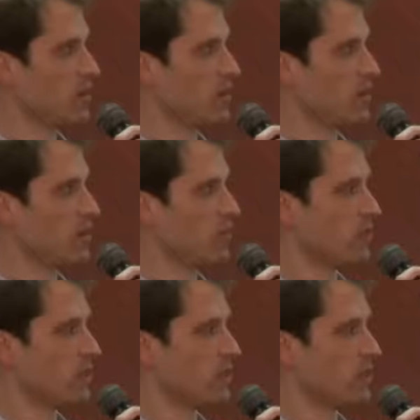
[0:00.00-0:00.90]
but they
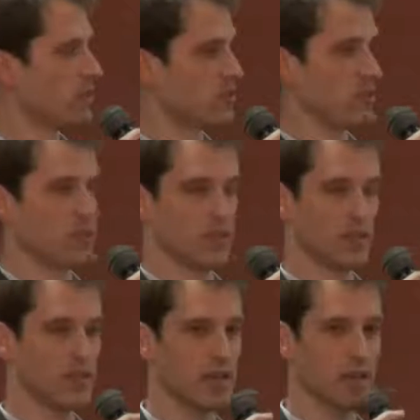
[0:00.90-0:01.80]
increased as they started
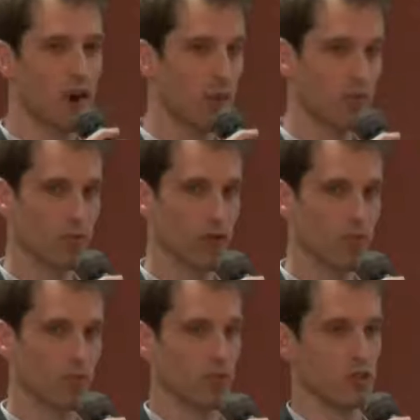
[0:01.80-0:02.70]
to take
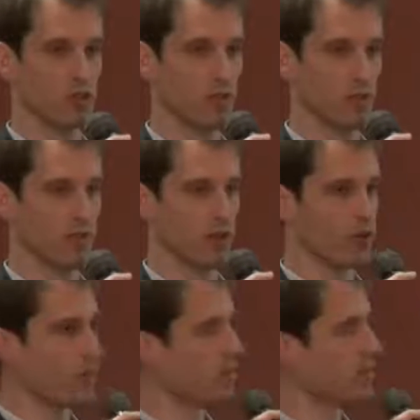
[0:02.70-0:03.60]
operational control of their
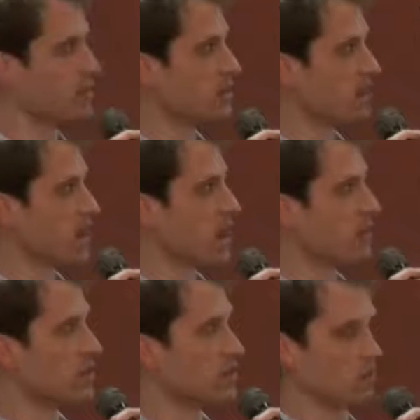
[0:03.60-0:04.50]
equipment
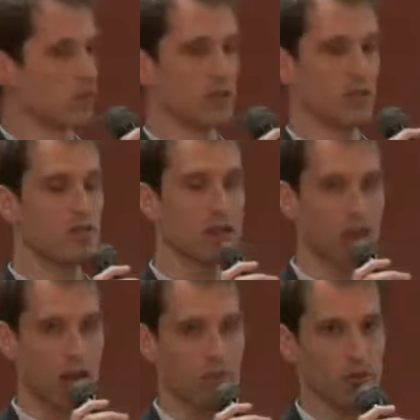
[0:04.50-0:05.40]
and then started to
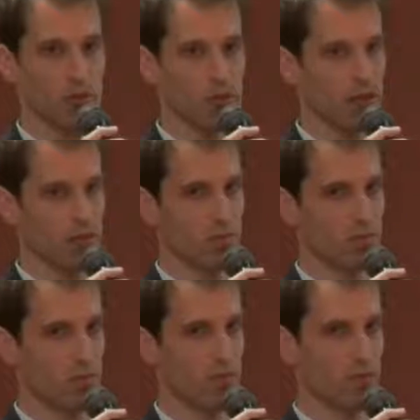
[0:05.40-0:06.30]
make capital
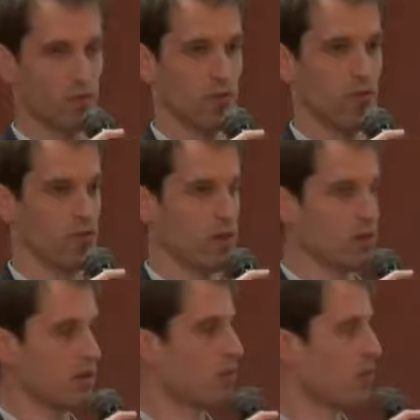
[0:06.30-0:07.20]
investments to further
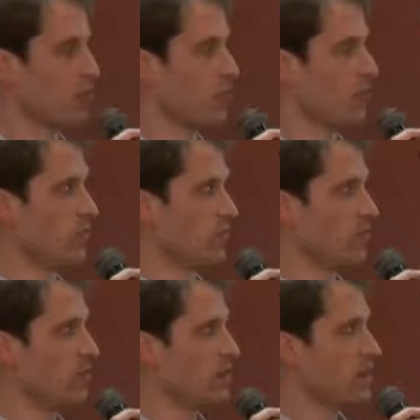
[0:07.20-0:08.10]
their improvement.
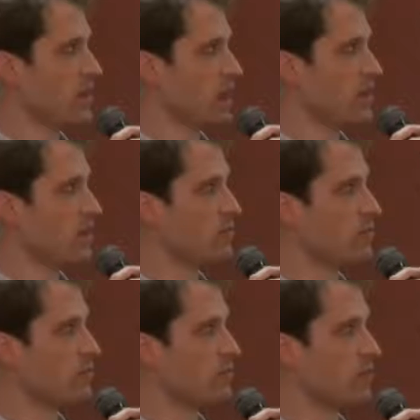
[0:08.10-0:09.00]
And then
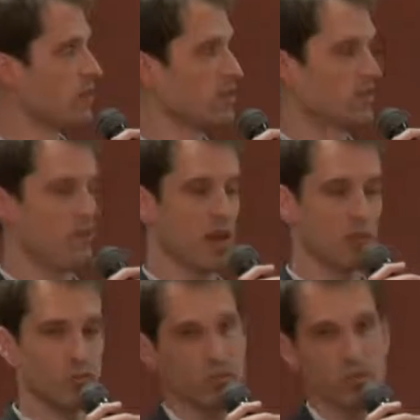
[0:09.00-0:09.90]
we see once the
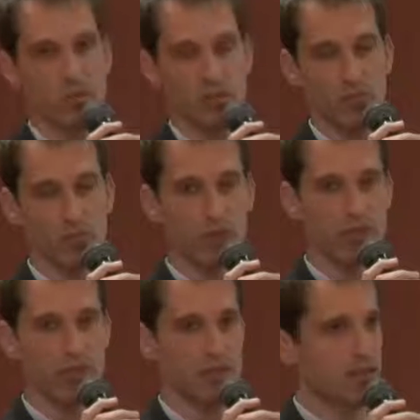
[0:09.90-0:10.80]
management system is in
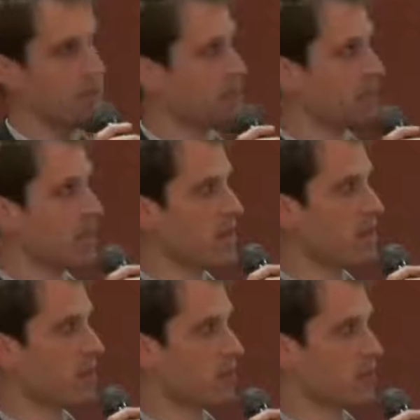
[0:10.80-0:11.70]
place, the
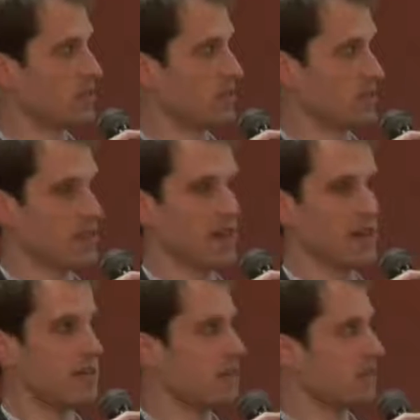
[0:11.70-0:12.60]
savings are
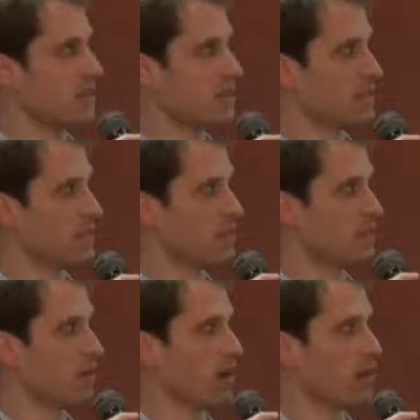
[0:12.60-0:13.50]
sustained instead of
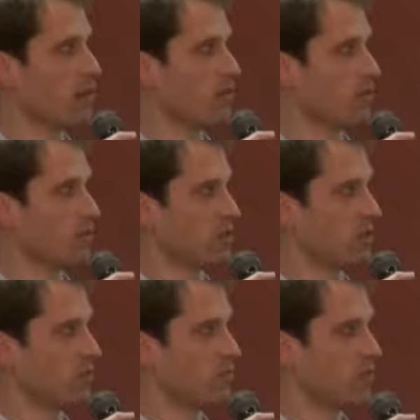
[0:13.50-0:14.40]
degrading over
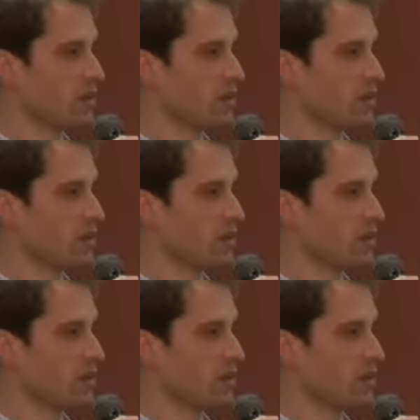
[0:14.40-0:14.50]
time.